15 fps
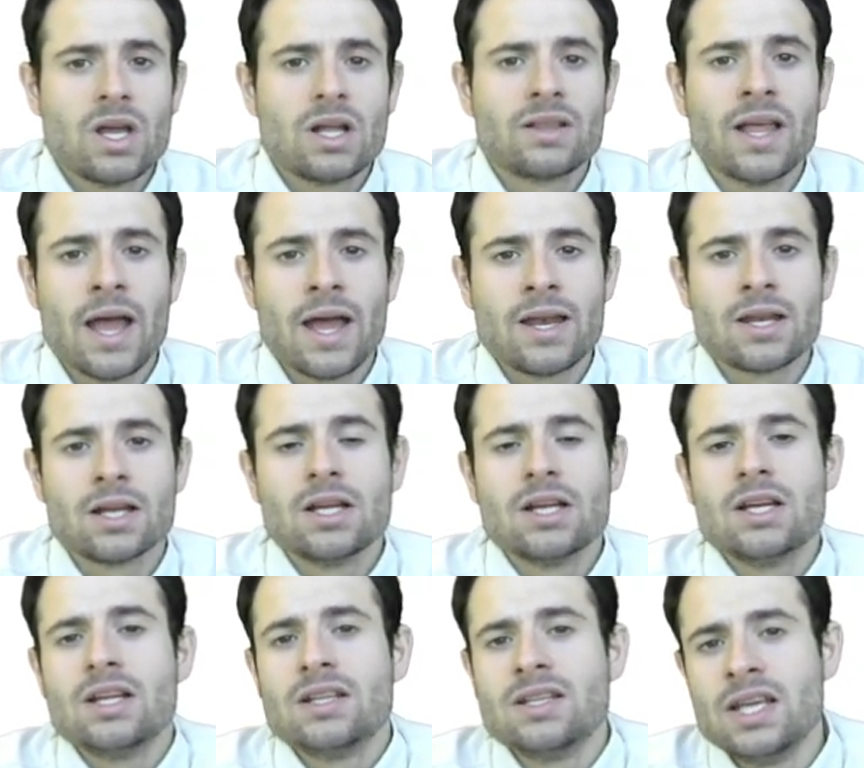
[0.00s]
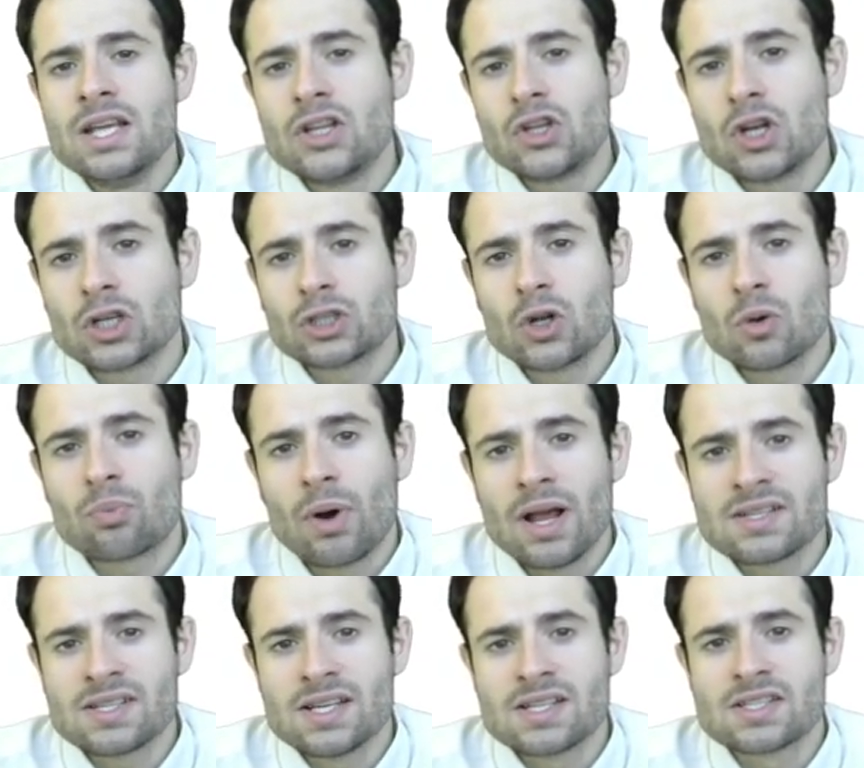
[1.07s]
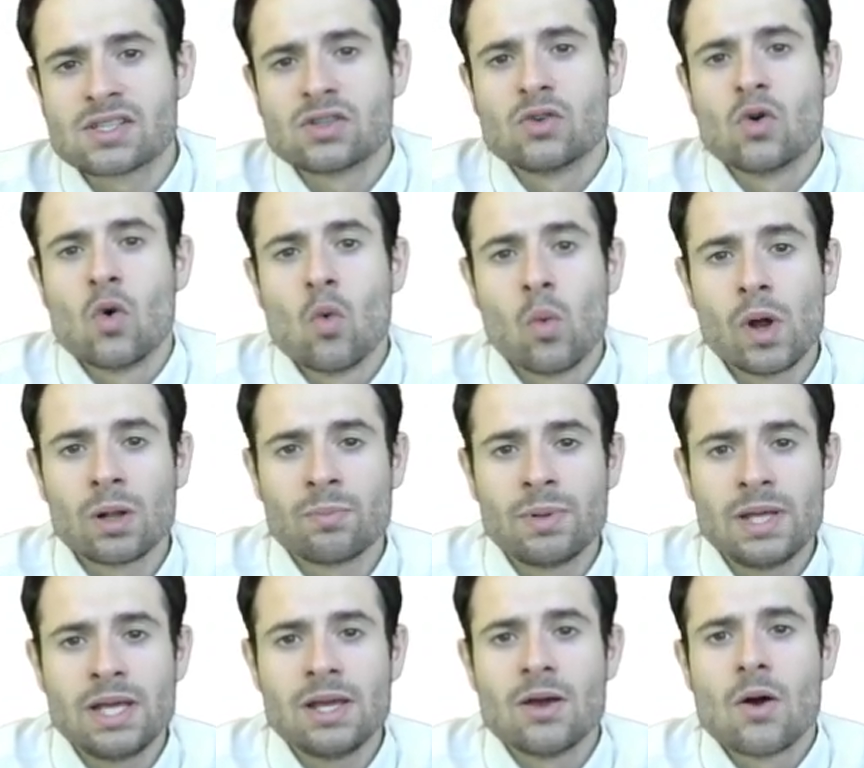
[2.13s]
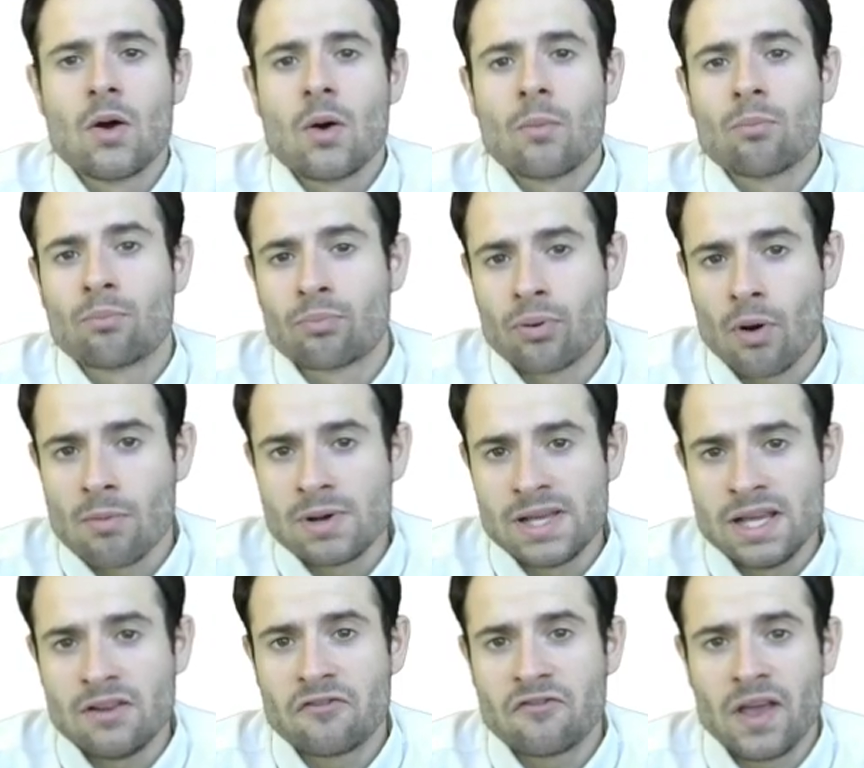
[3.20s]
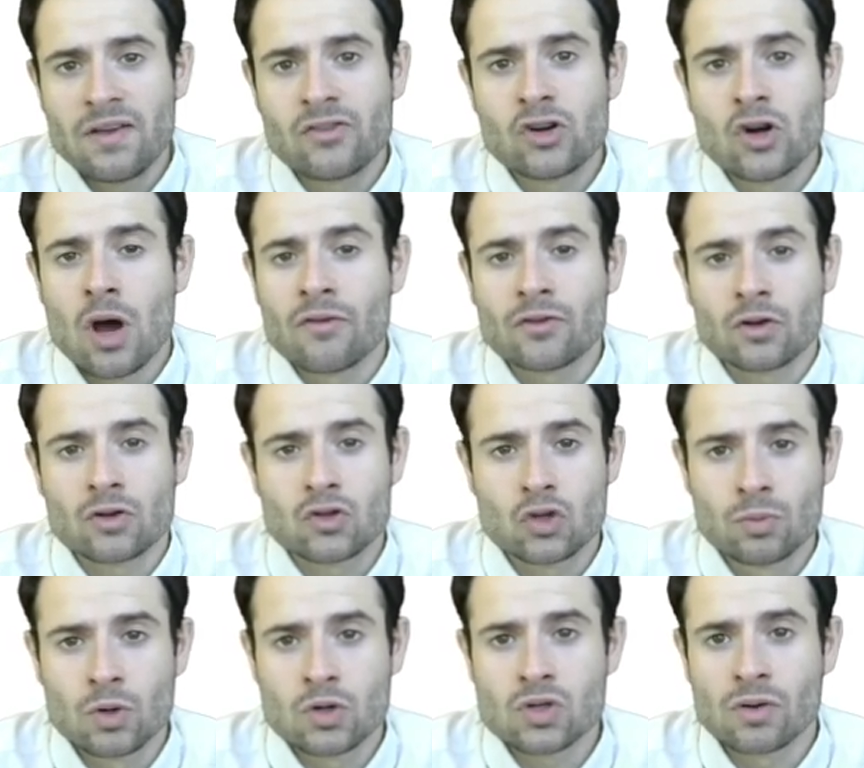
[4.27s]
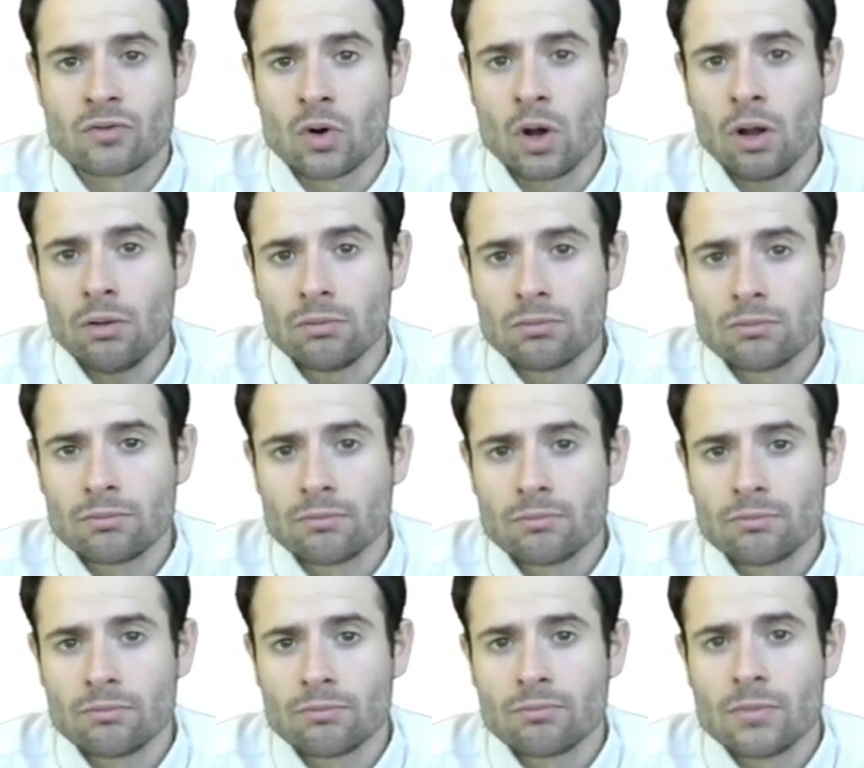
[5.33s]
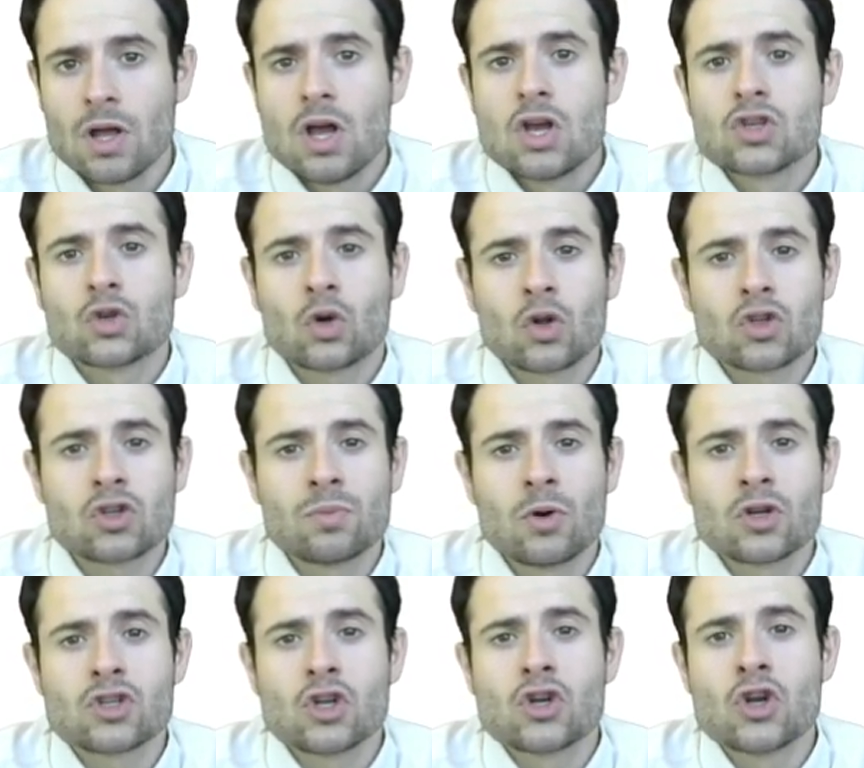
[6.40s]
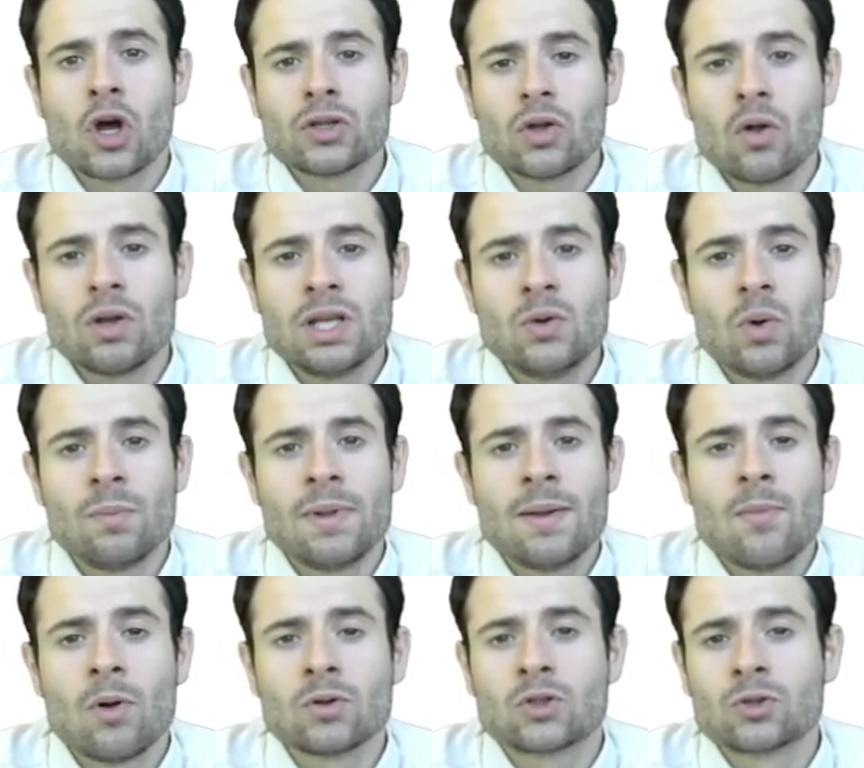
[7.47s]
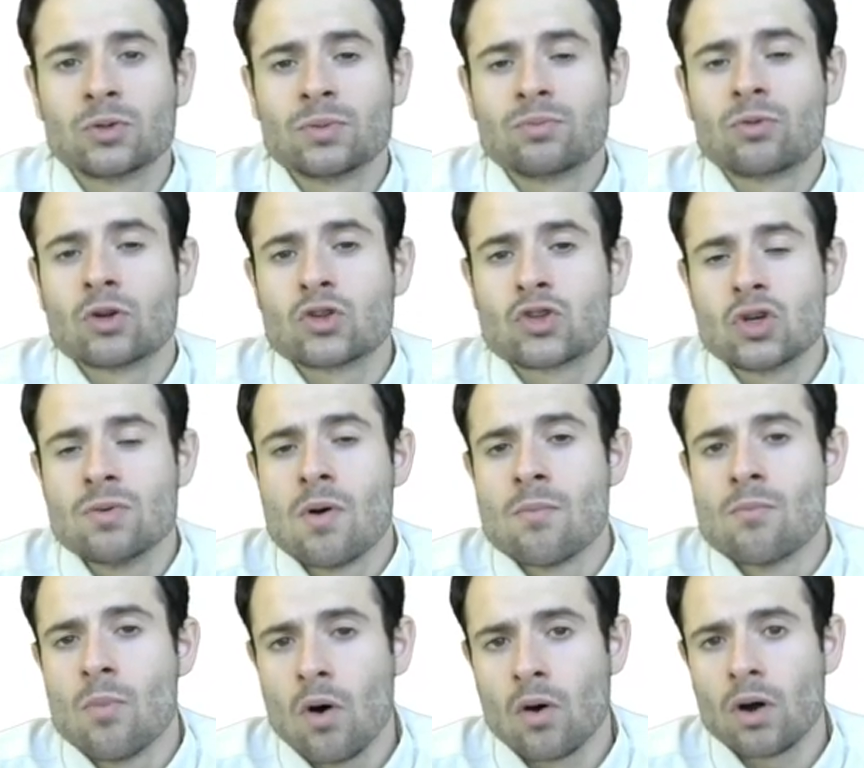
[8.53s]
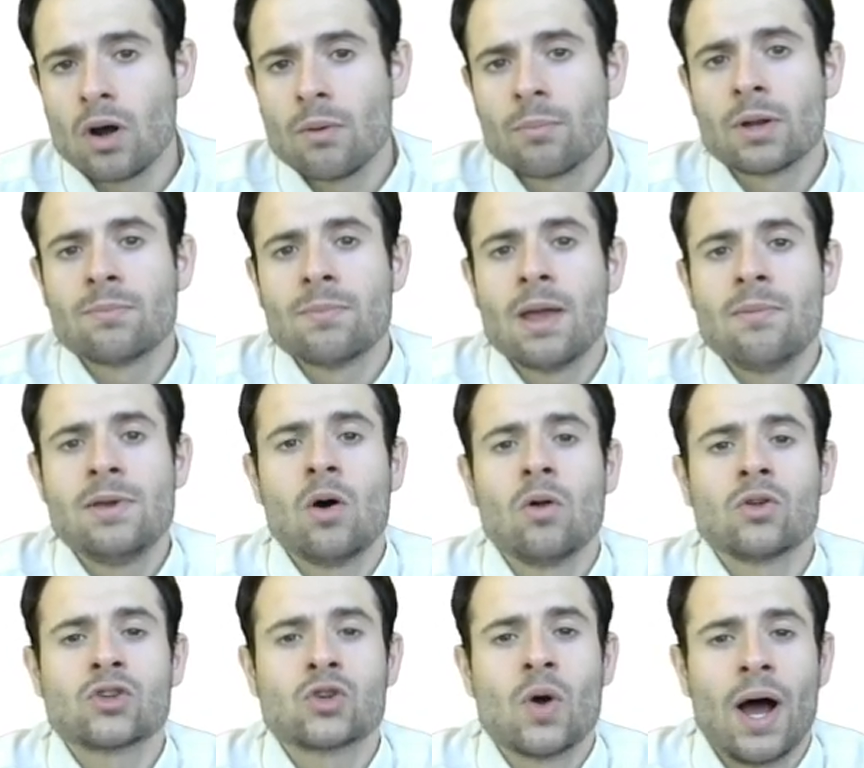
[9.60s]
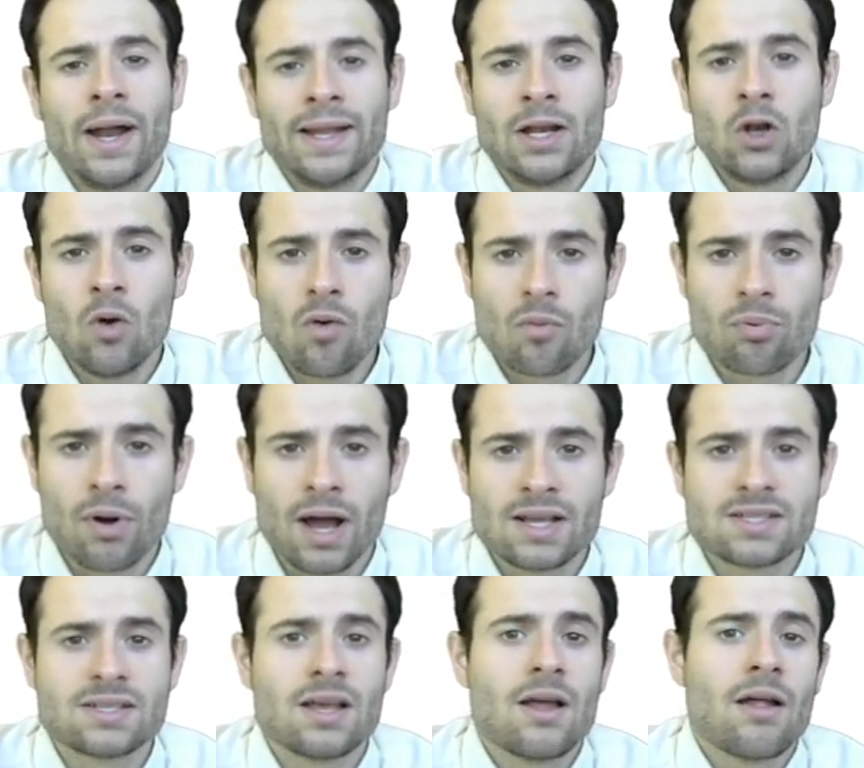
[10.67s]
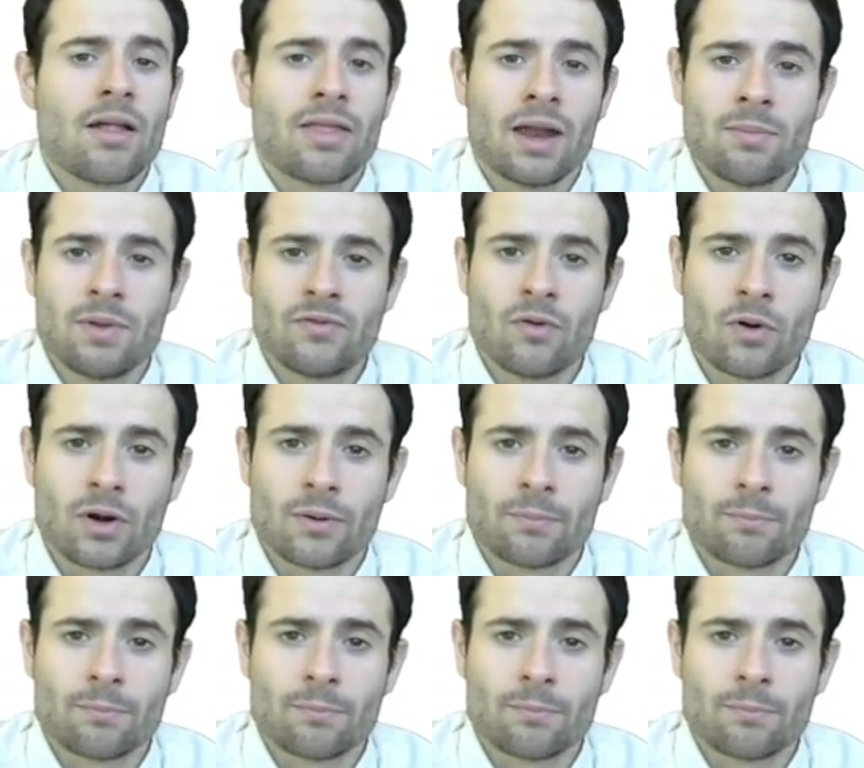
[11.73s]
then international prices will be probably in favor of consumers overall. So consumers not only will be able to consume more, but maybe also at a lower price than before.